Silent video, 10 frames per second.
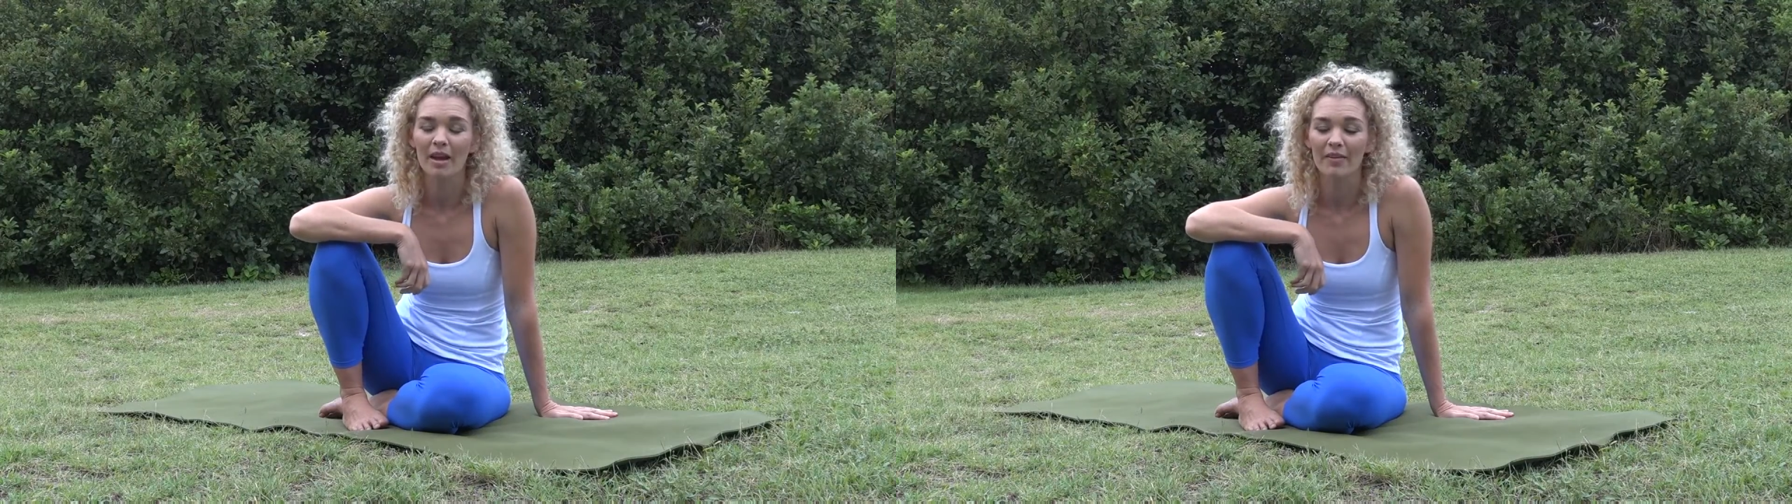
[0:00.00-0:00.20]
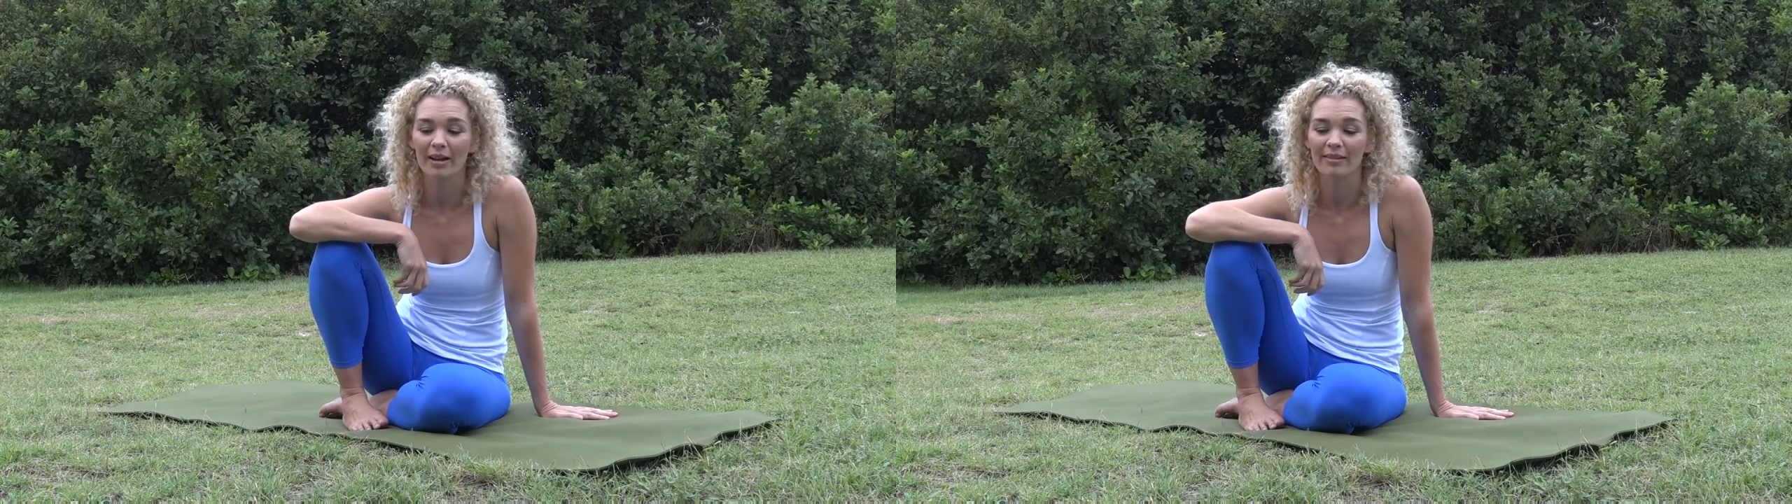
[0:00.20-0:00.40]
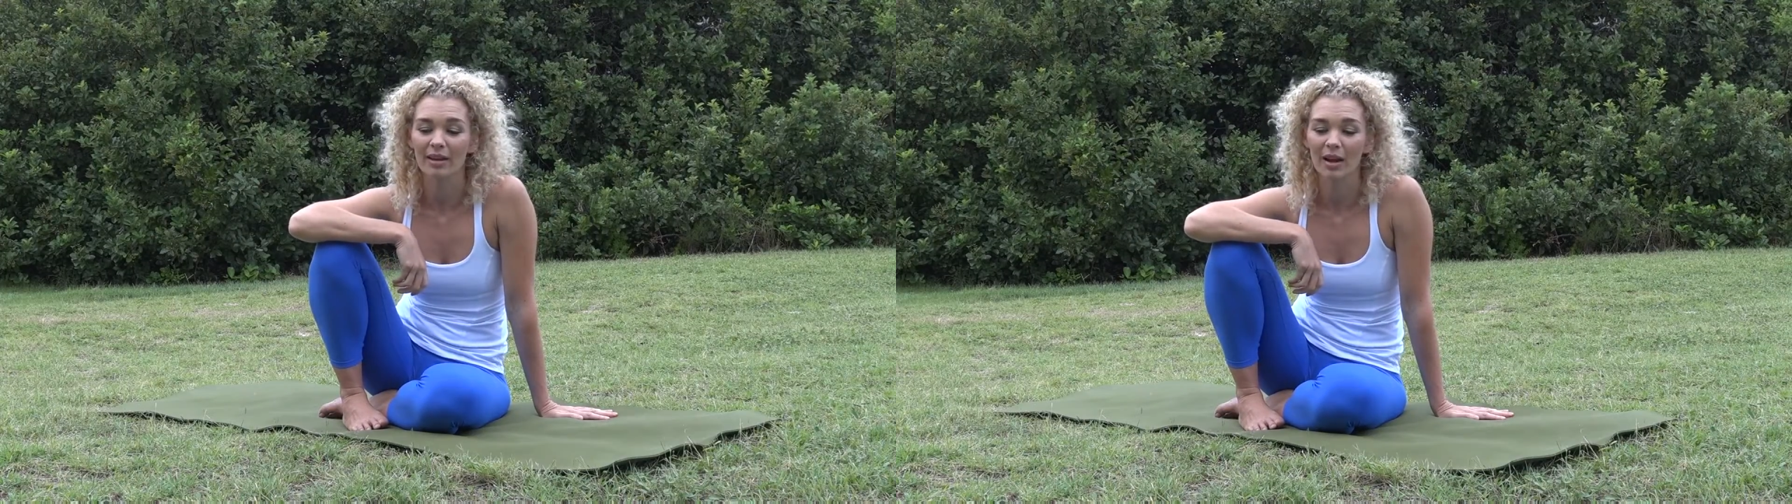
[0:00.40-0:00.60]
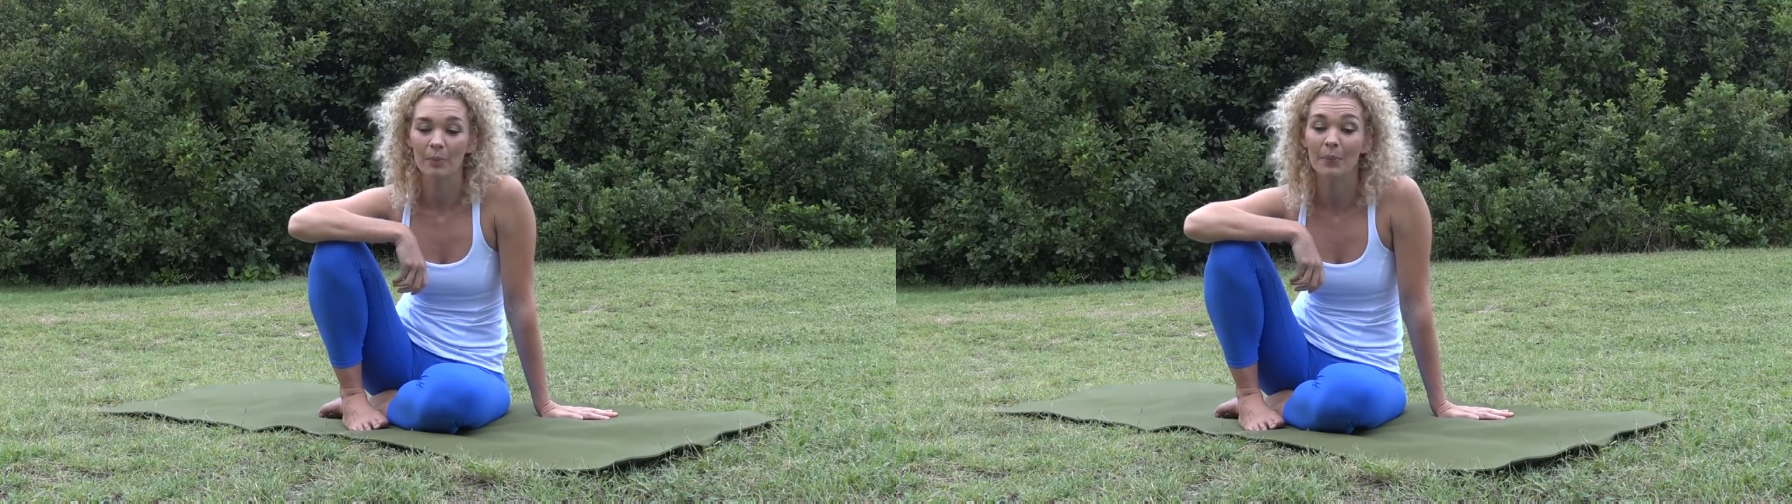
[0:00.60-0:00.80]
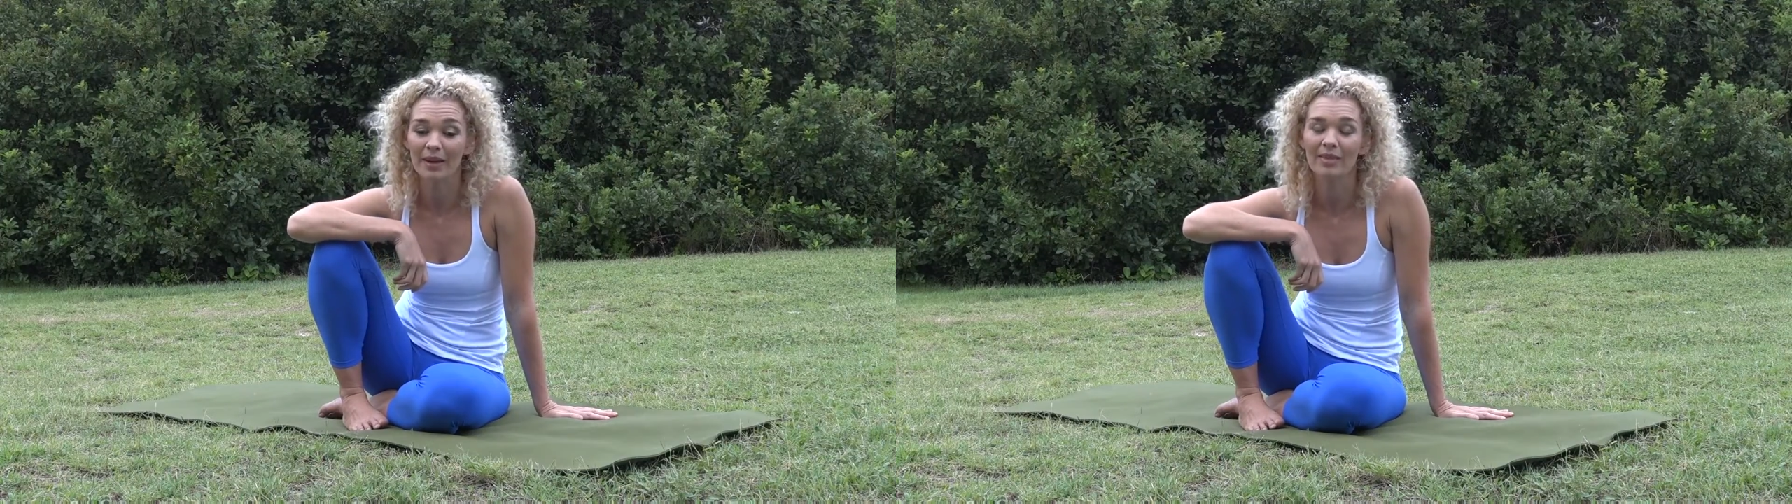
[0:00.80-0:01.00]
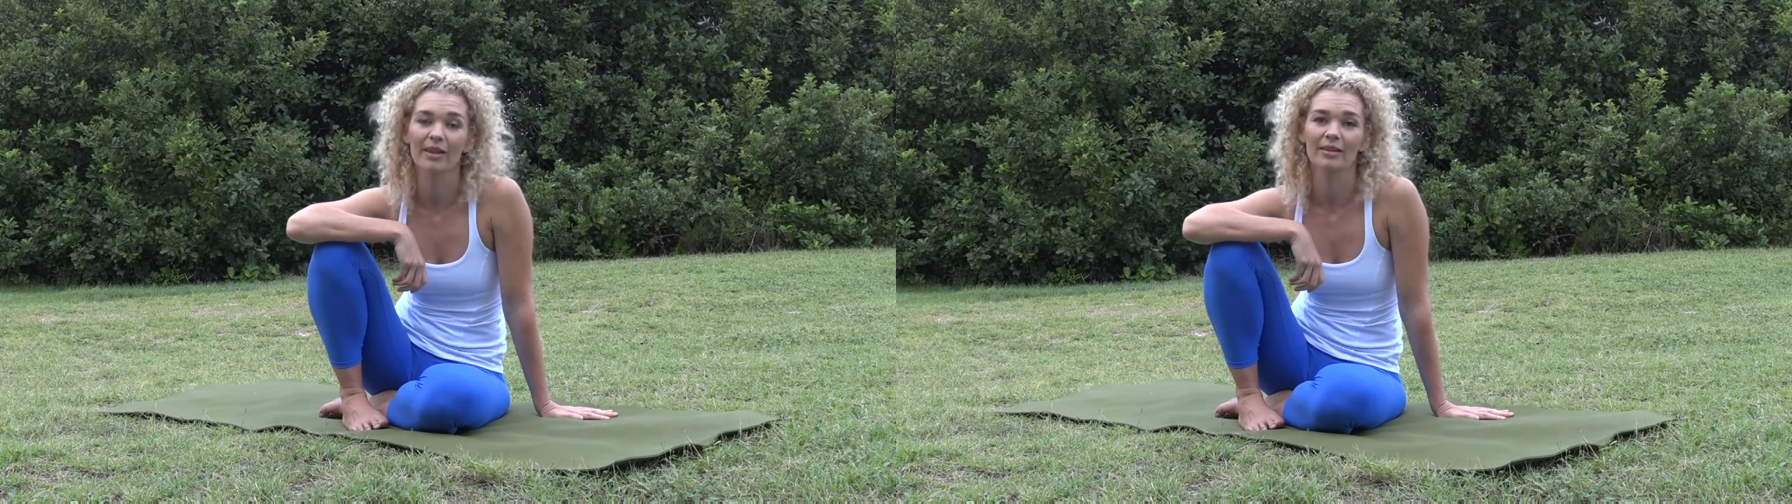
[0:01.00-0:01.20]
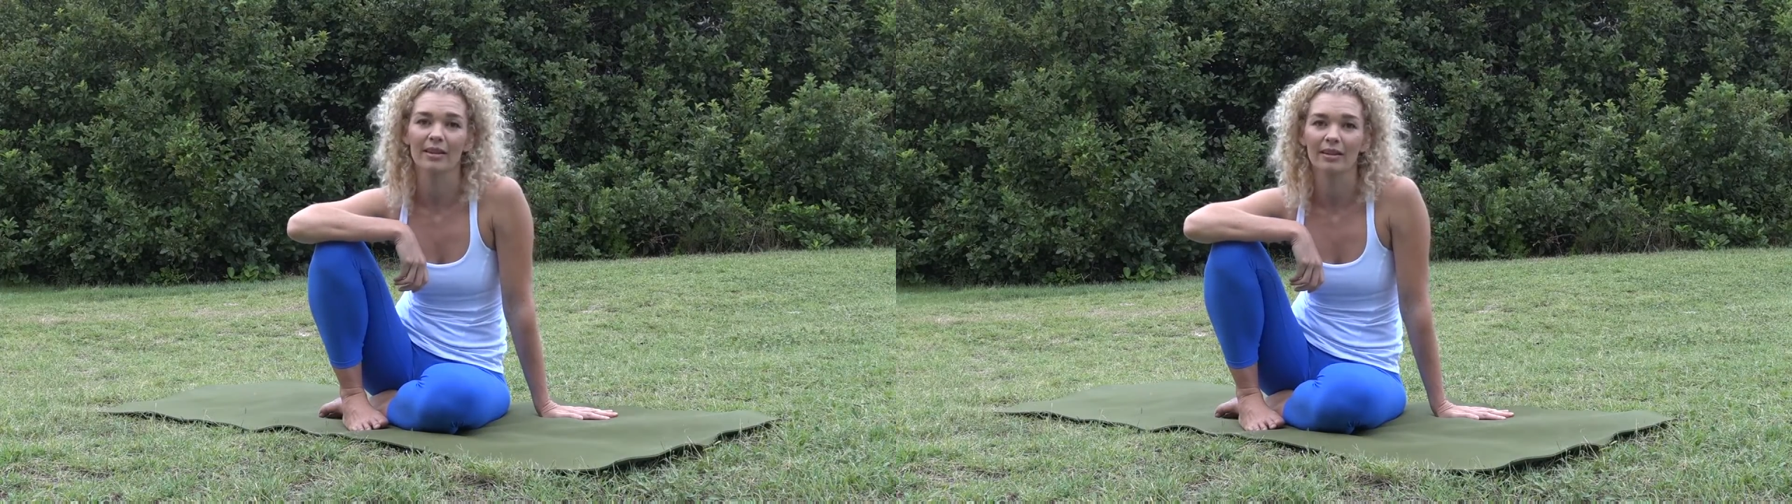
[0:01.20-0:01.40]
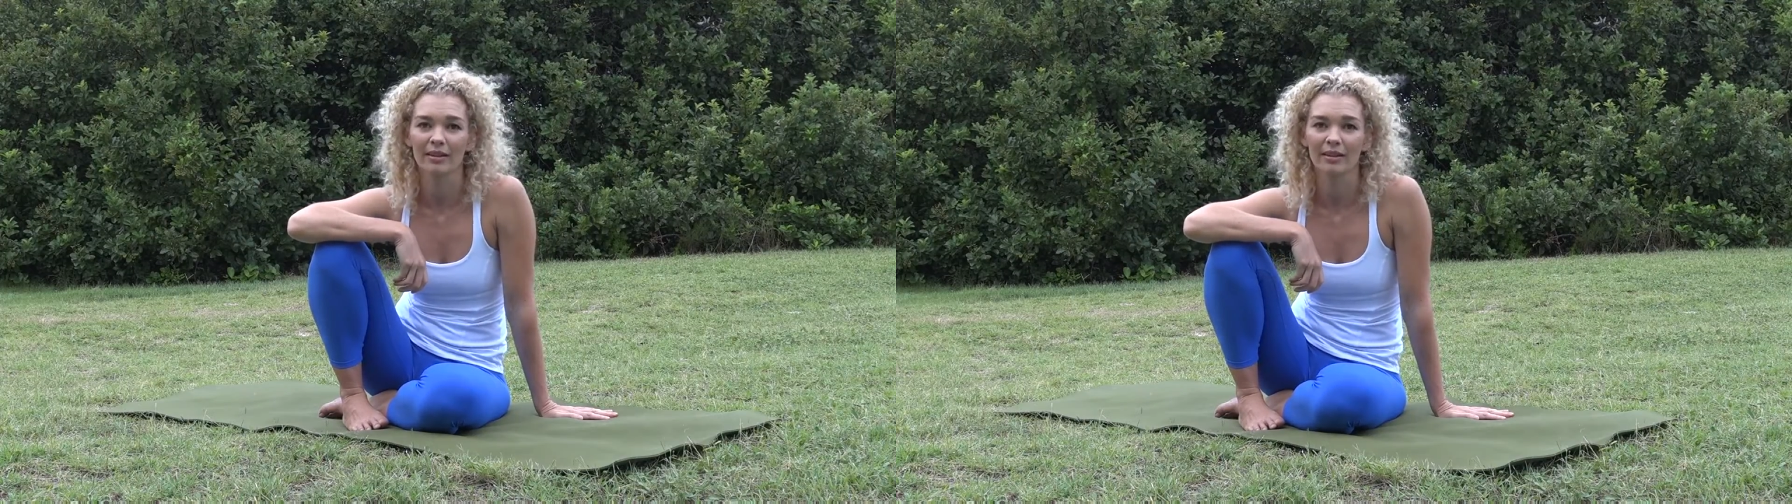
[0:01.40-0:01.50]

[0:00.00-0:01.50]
And that's a big thing